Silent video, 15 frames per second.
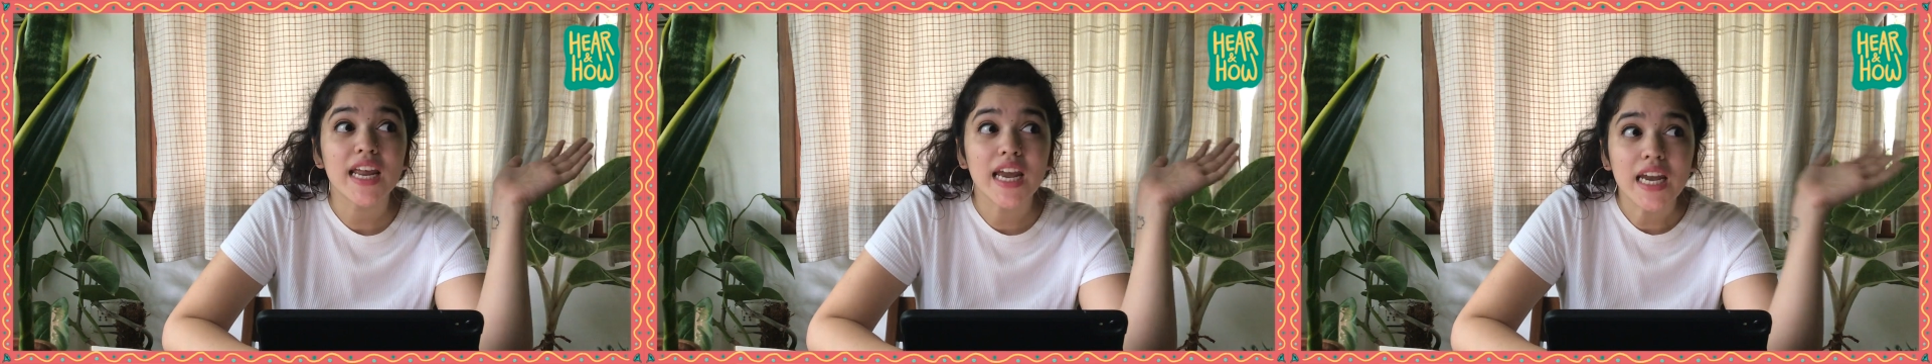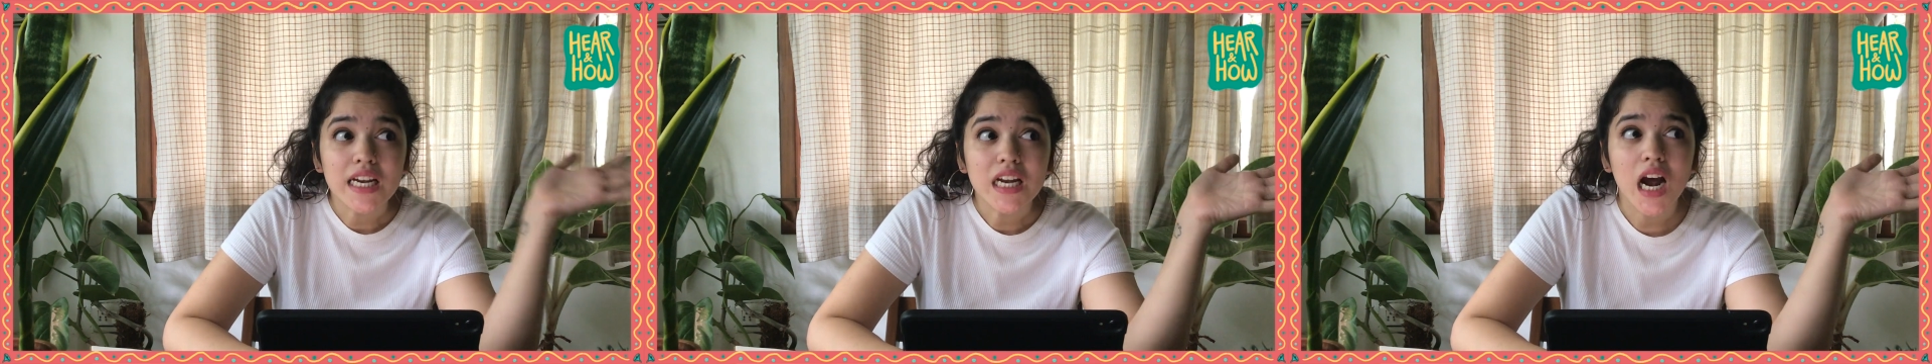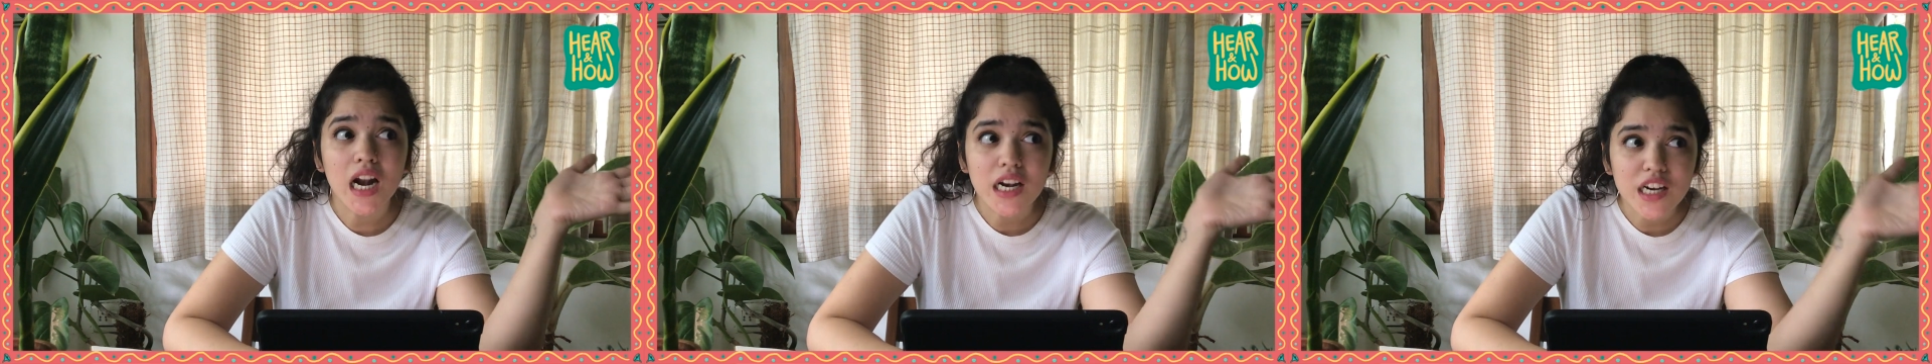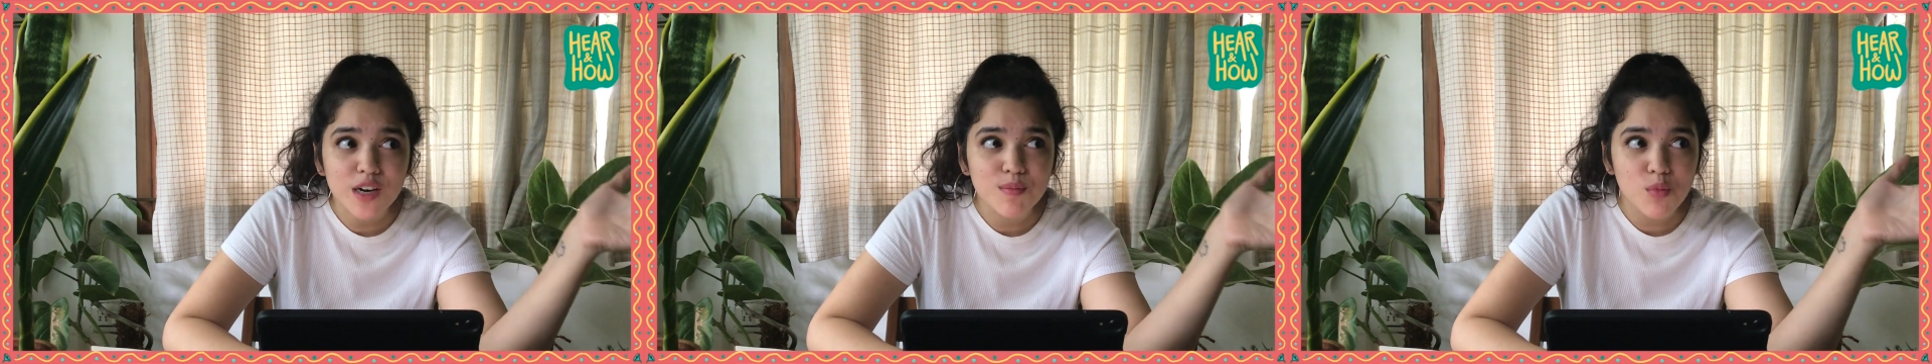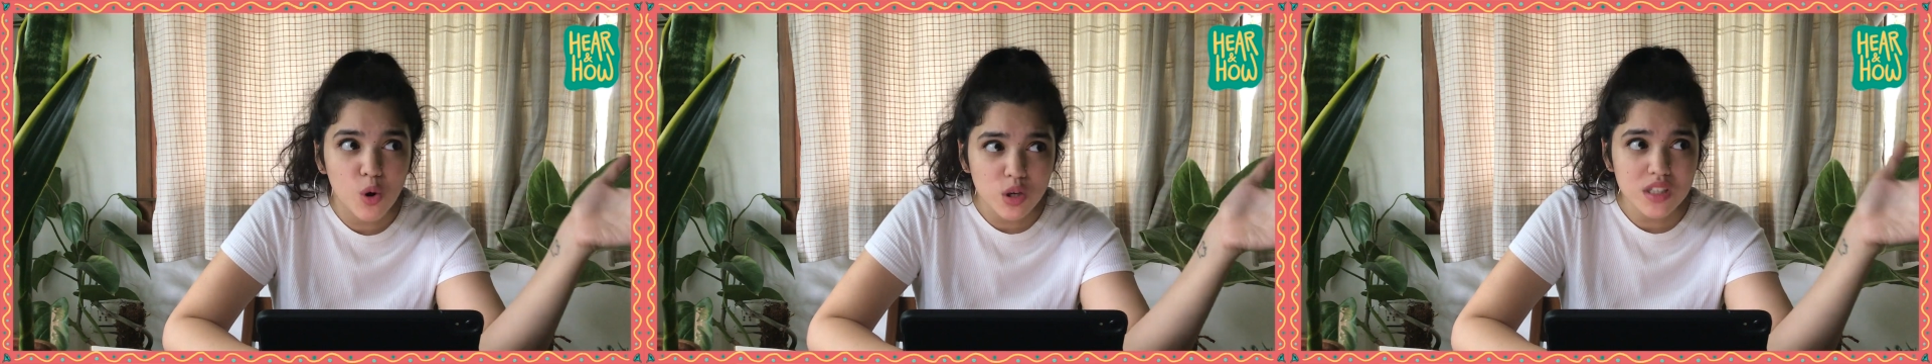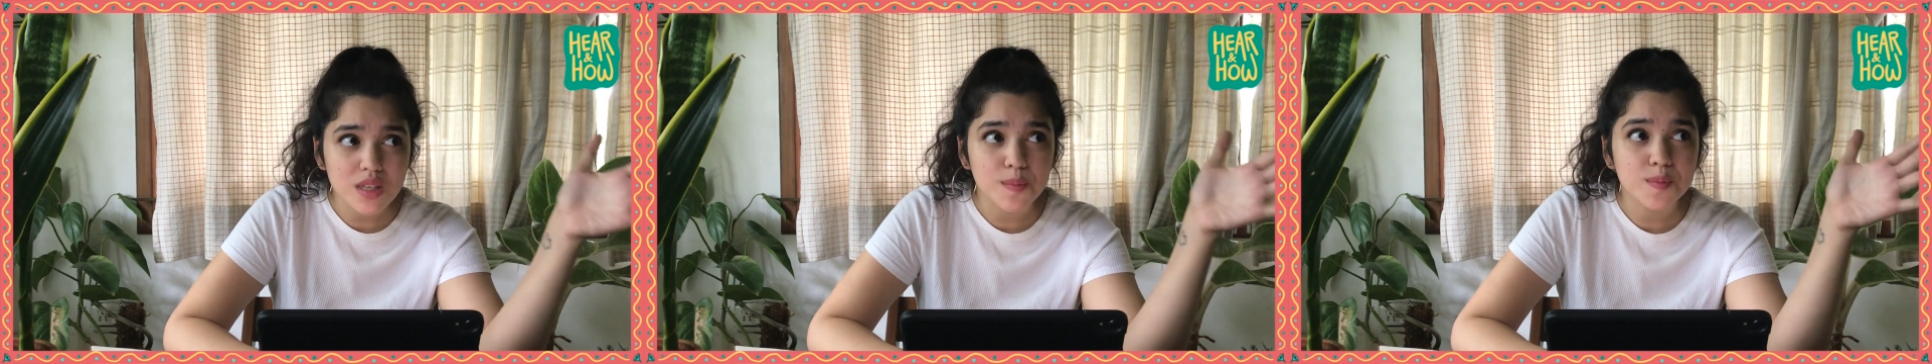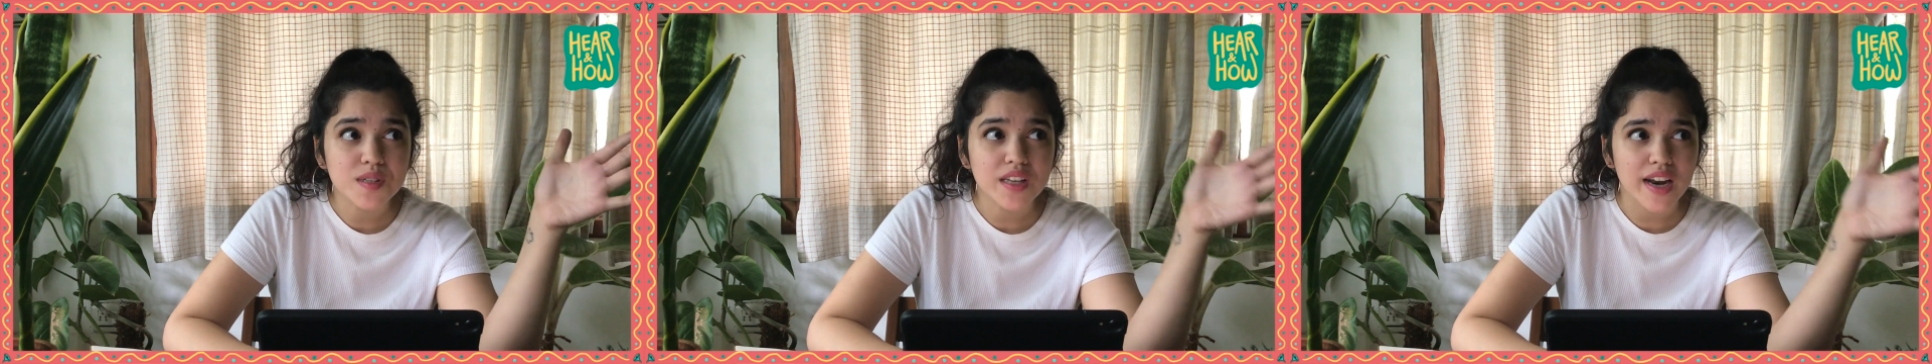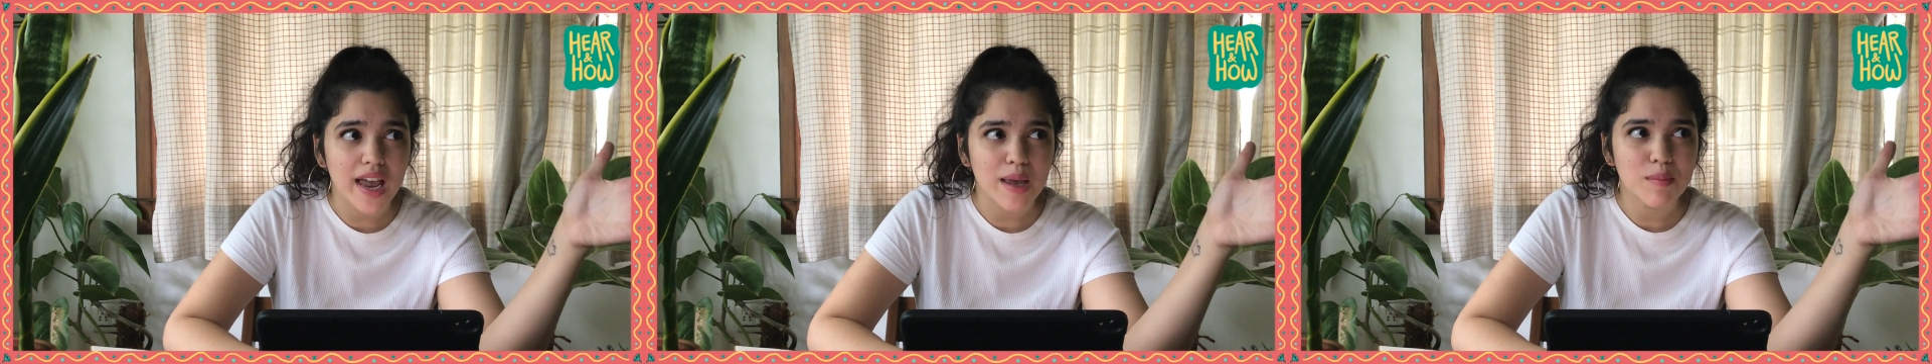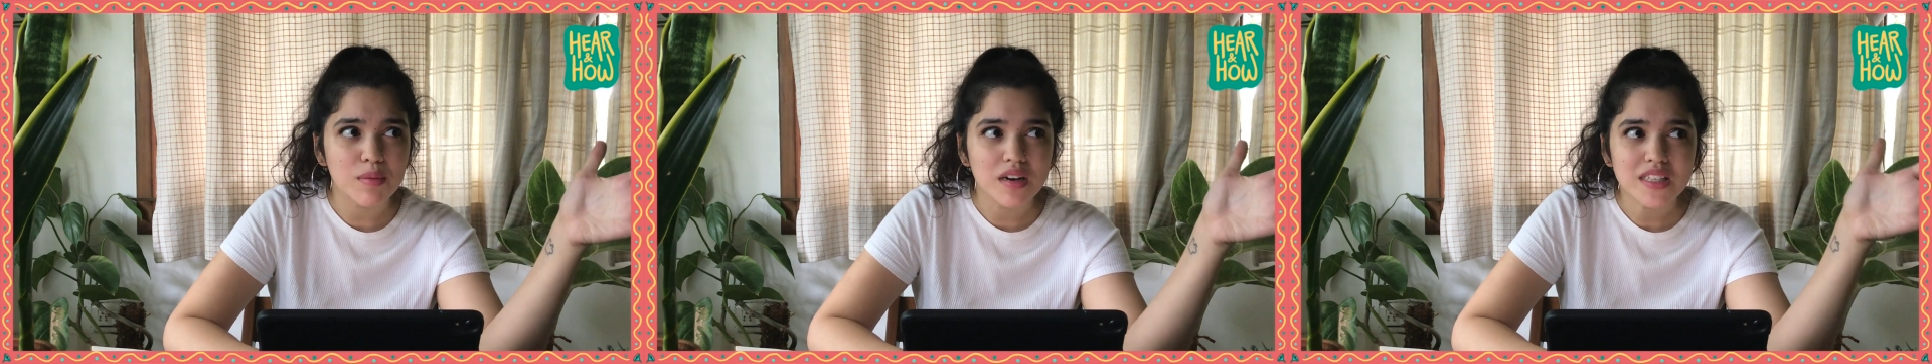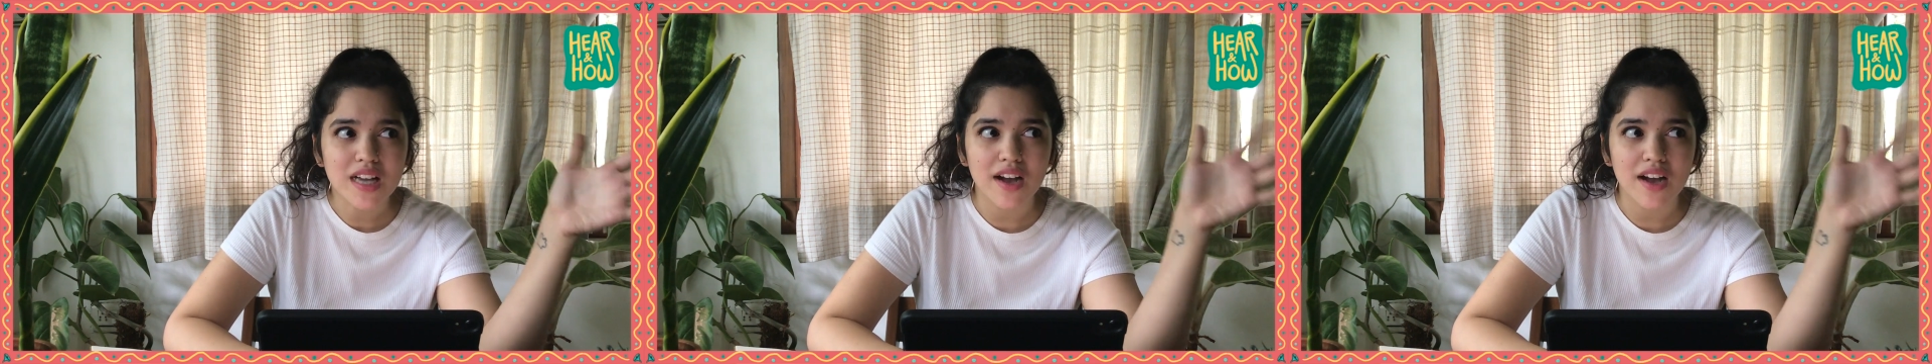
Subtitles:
800 more subscribers